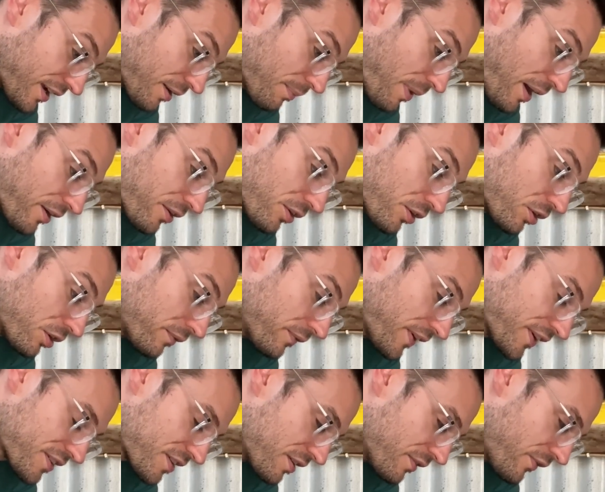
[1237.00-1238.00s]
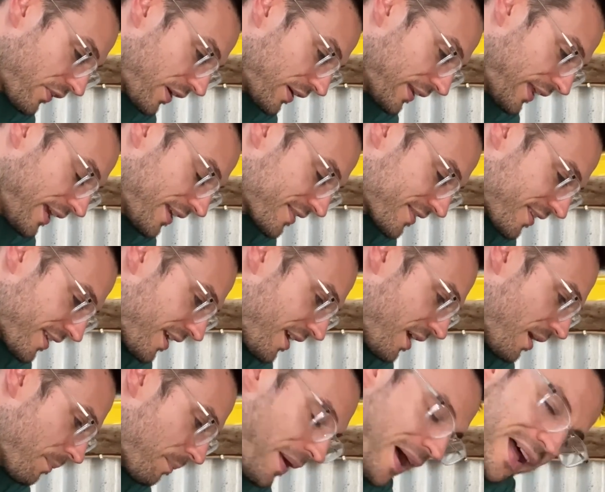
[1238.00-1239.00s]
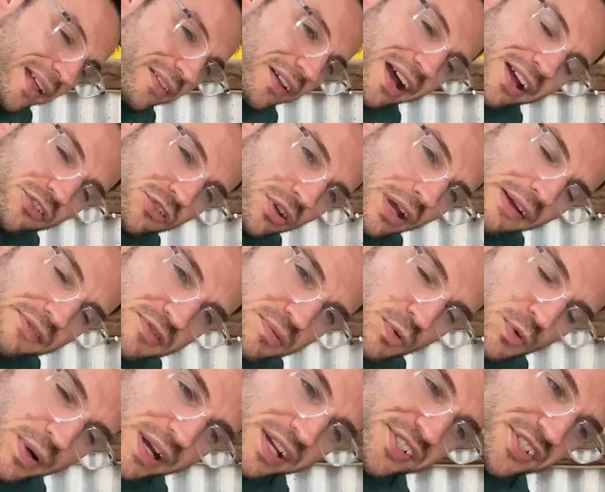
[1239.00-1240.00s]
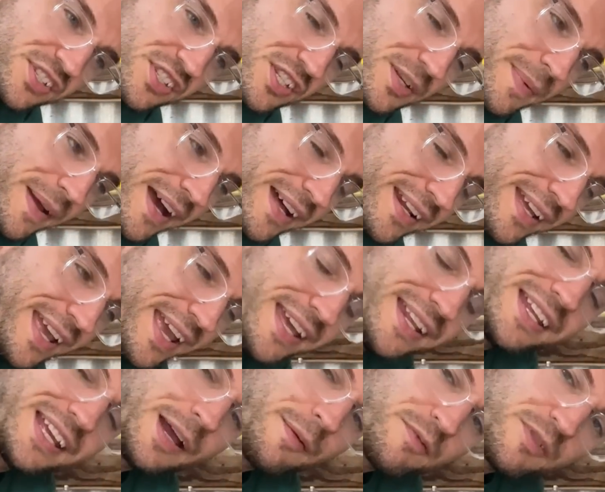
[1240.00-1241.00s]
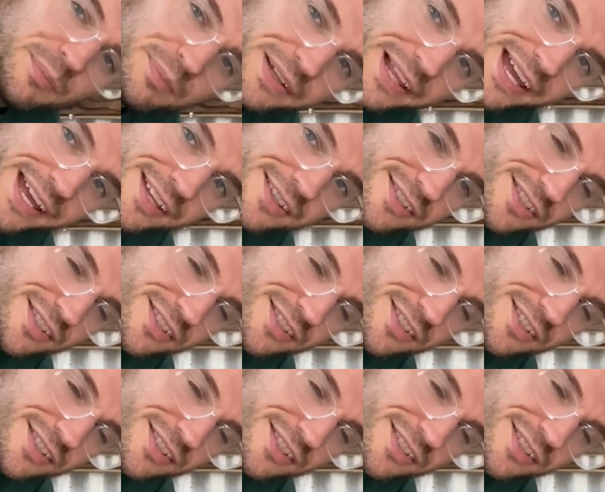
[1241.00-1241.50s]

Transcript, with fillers: a micro convex at the very least. But I do have some questions about it heating up the blades